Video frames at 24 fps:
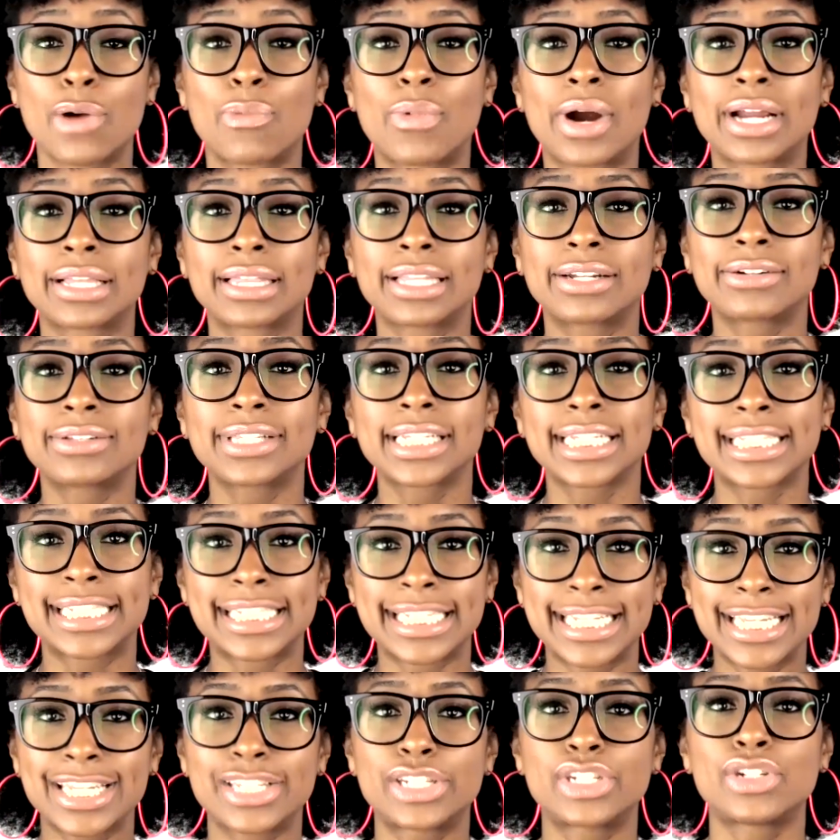where I literally
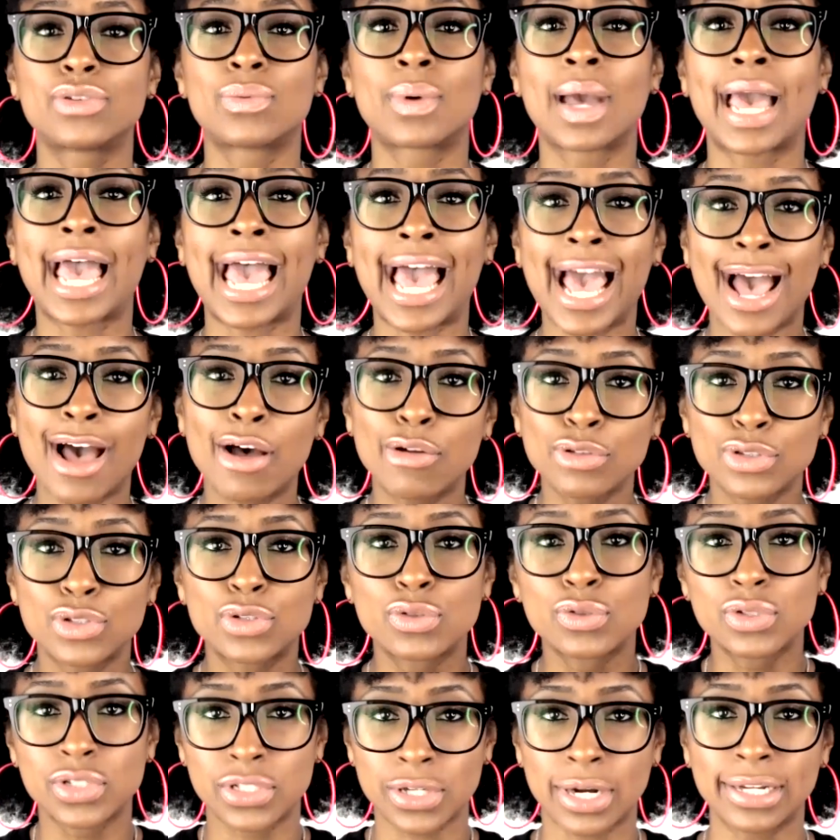teach you how
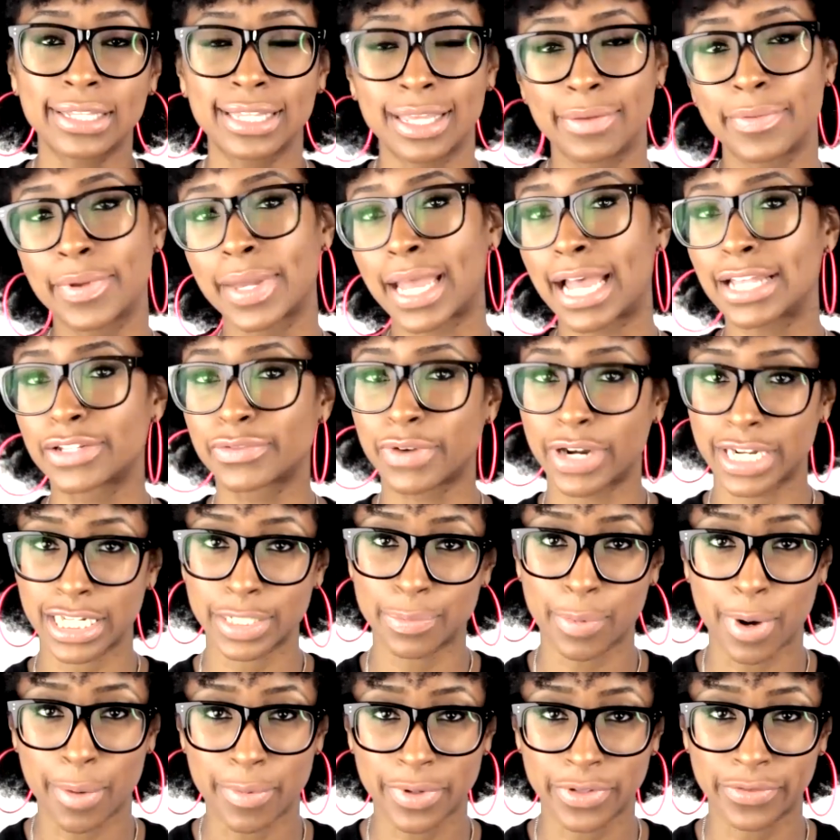to start living God's
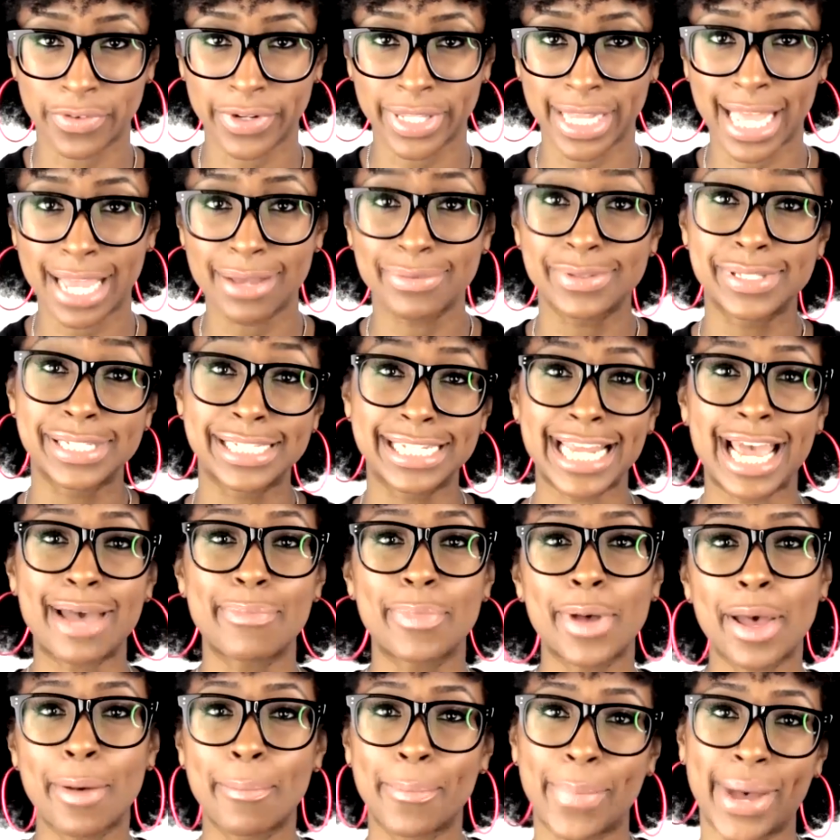greatest purpose for your life step
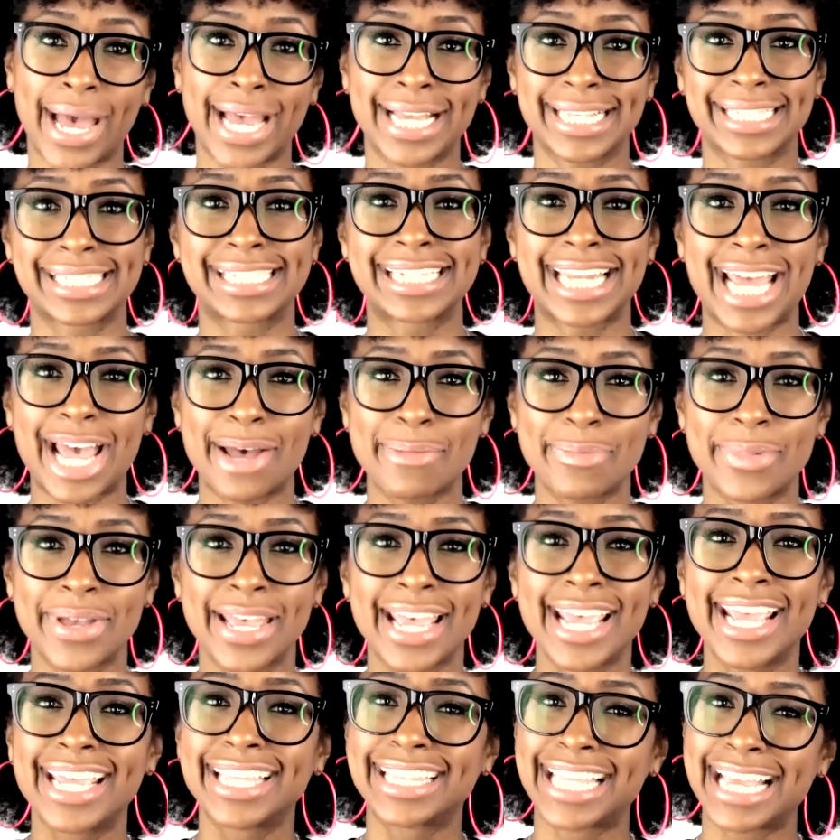by step.
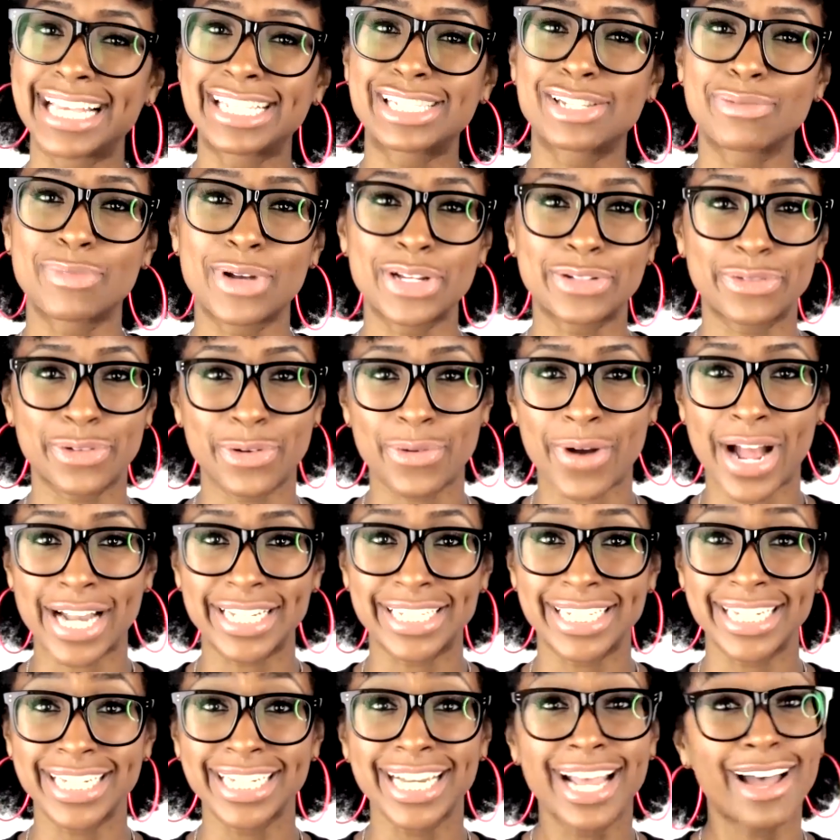Thanks so much for
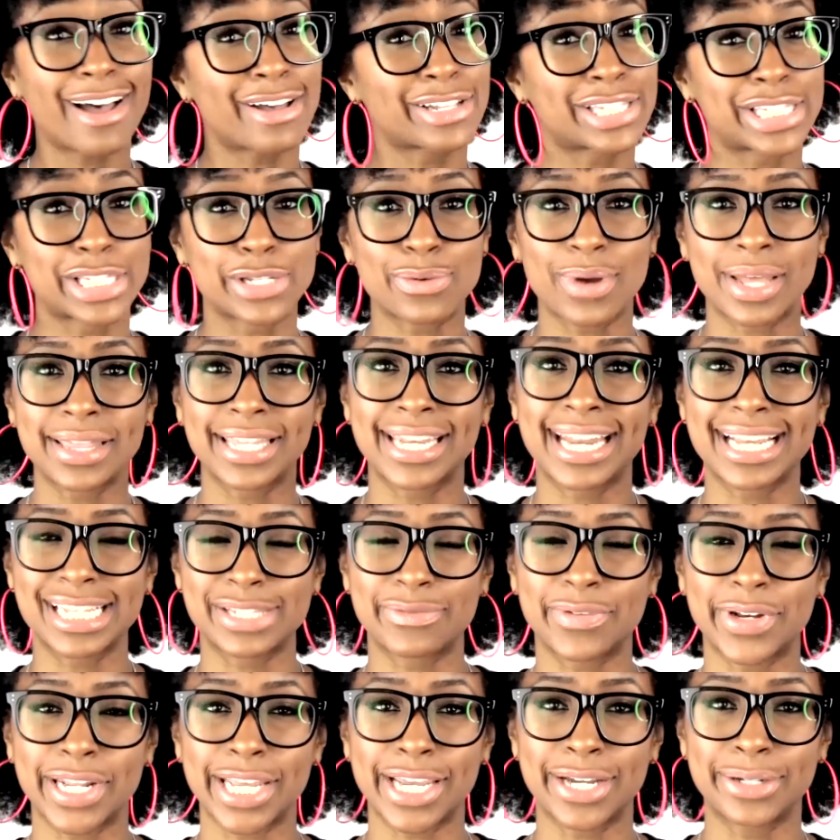watching. I'll see you on the next
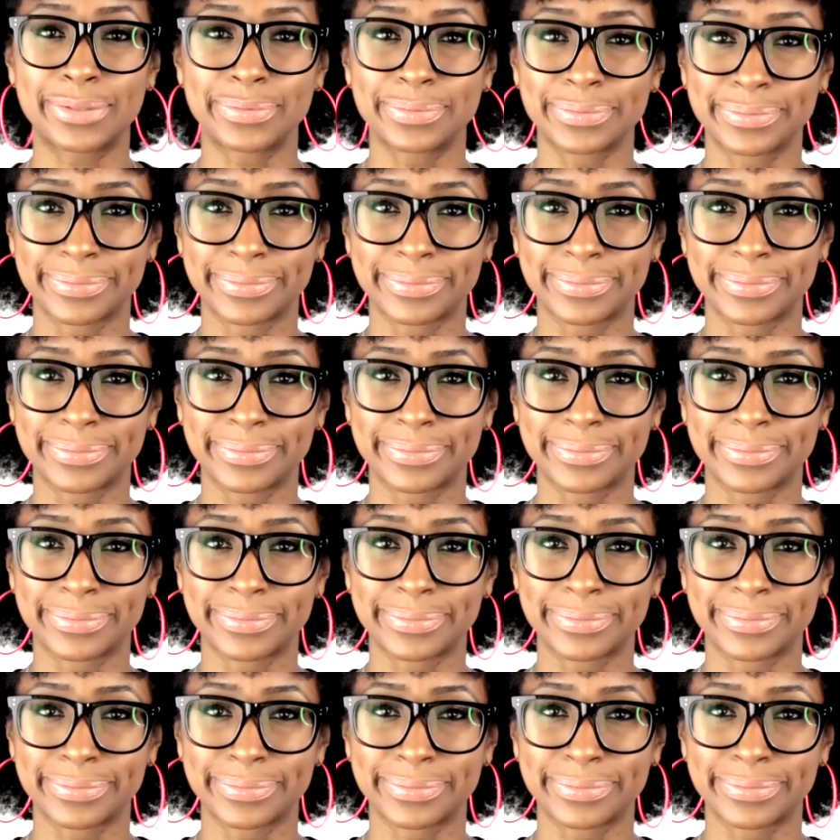video.